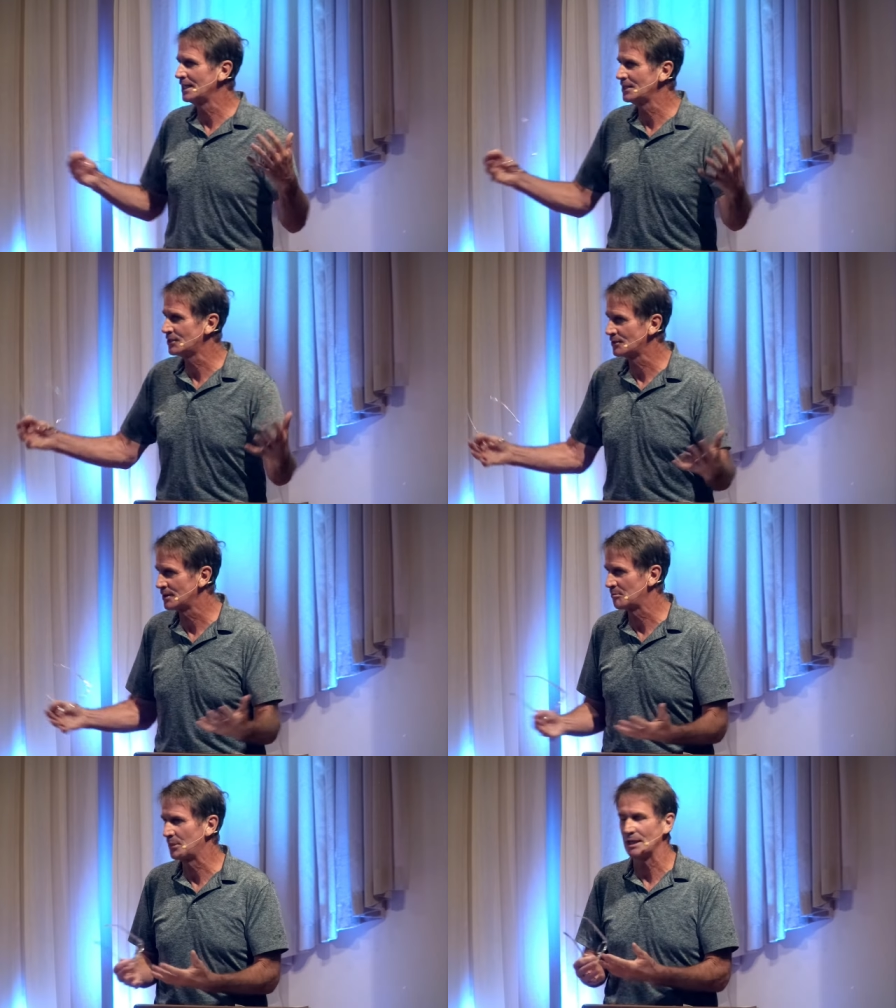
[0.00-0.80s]
leisure
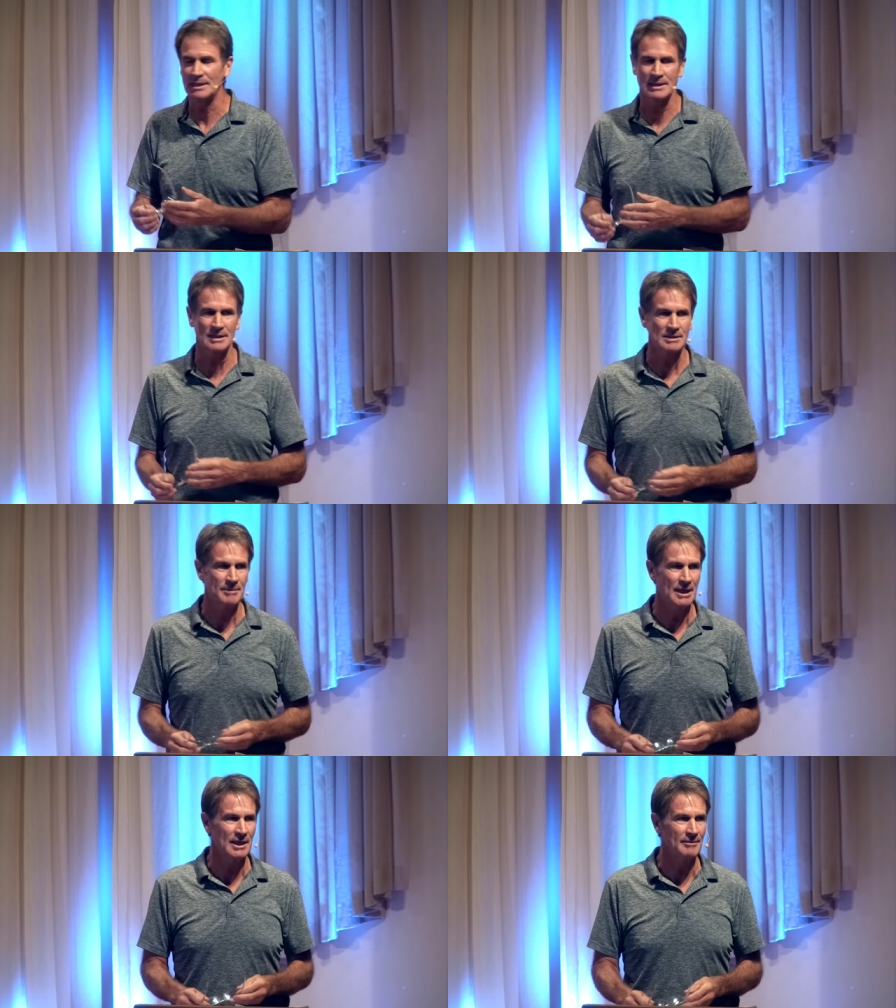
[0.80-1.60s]
that brings us
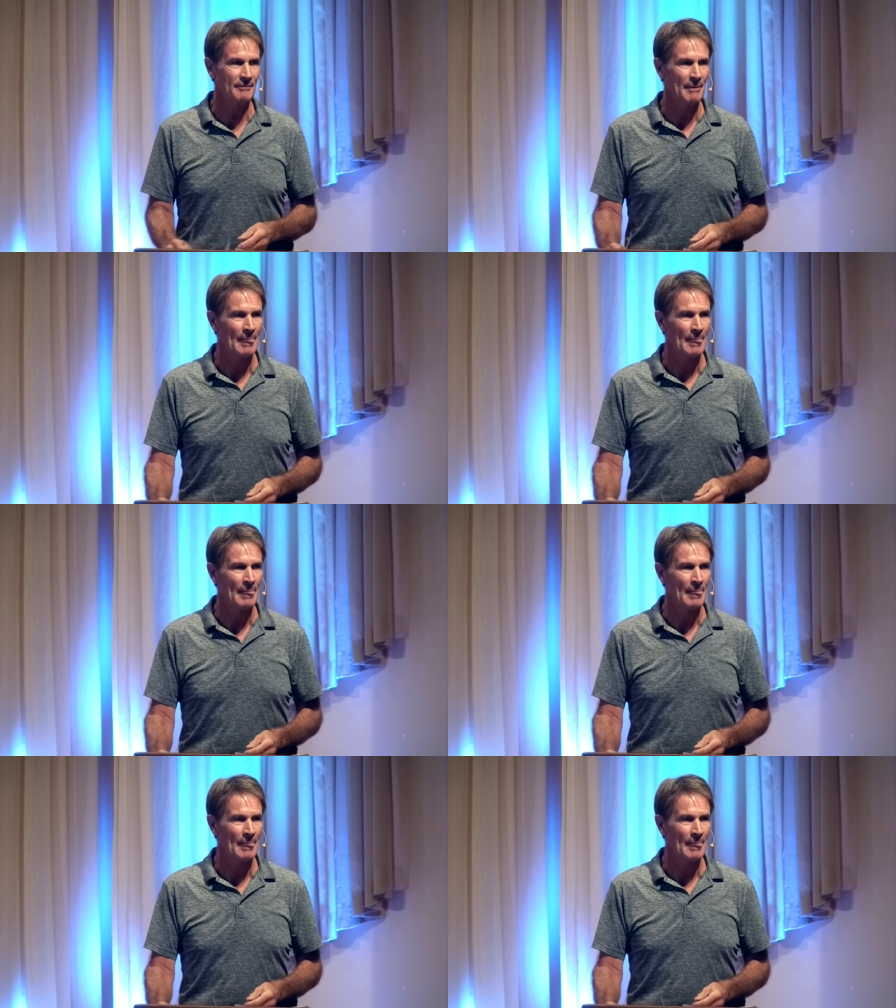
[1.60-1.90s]
meaning.